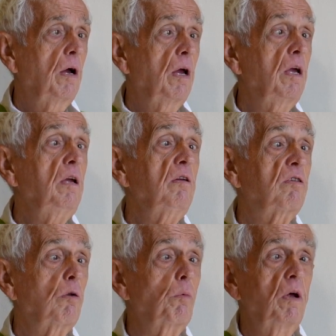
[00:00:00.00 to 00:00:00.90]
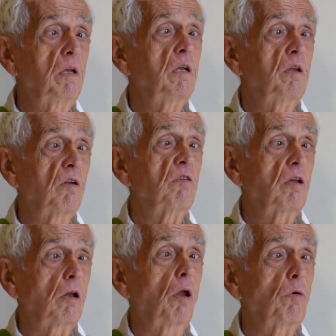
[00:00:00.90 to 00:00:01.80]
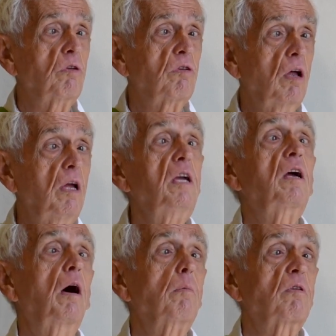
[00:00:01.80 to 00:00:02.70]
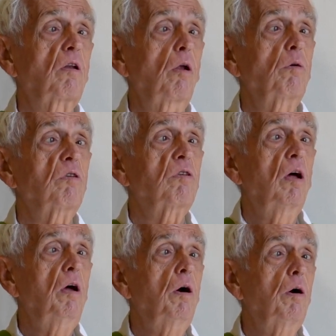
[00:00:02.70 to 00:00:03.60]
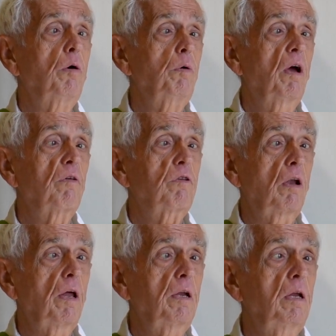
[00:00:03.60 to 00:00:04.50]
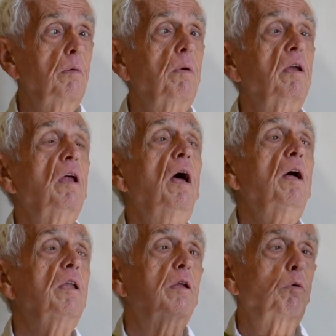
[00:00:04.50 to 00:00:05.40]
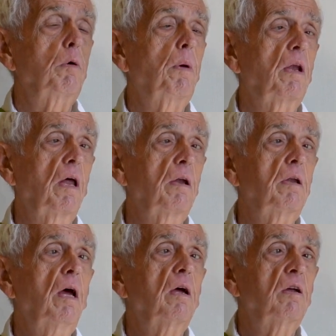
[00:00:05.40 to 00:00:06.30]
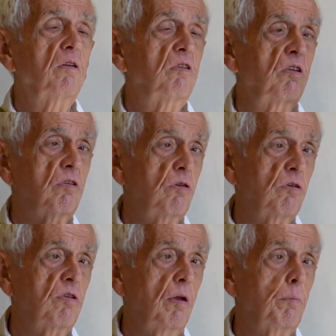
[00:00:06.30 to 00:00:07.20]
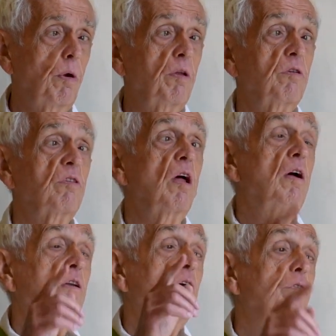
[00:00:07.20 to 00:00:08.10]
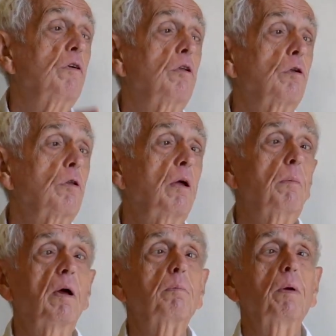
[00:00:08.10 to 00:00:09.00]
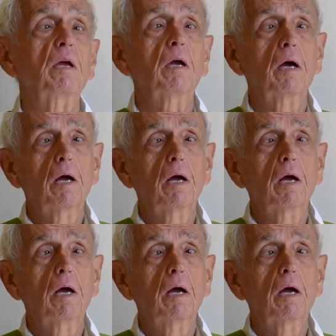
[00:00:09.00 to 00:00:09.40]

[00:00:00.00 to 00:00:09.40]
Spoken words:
He is the one that does the close. He comes close. We have to let him in that we might let his sisters and brothers, different though they might be,